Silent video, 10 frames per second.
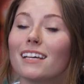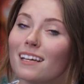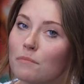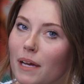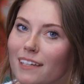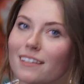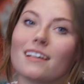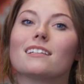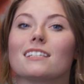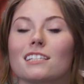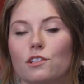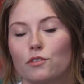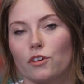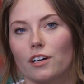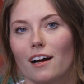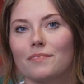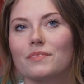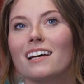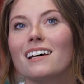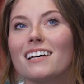a campaign successful or
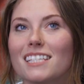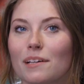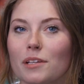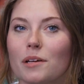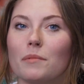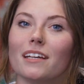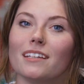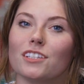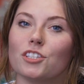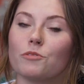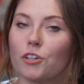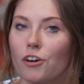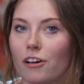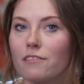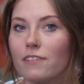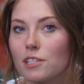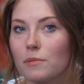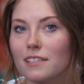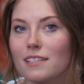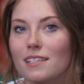not. Some of them is return on
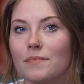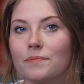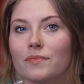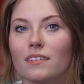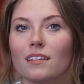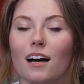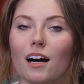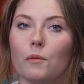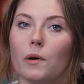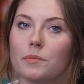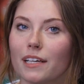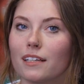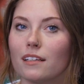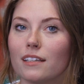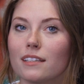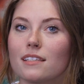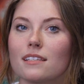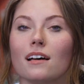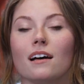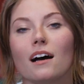investments, website
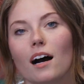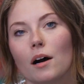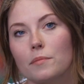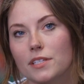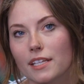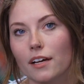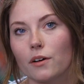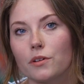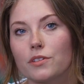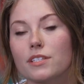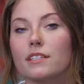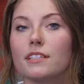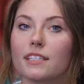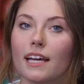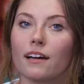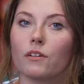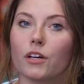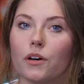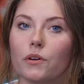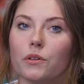clicks, sales,
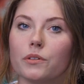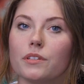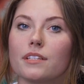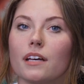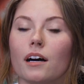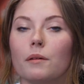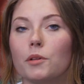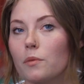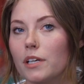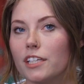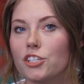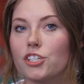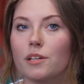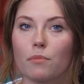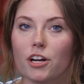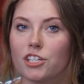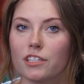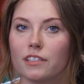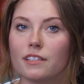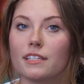discount codes, the reach,
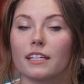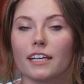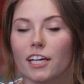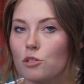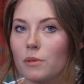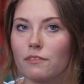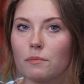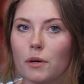impressions, and engagement of a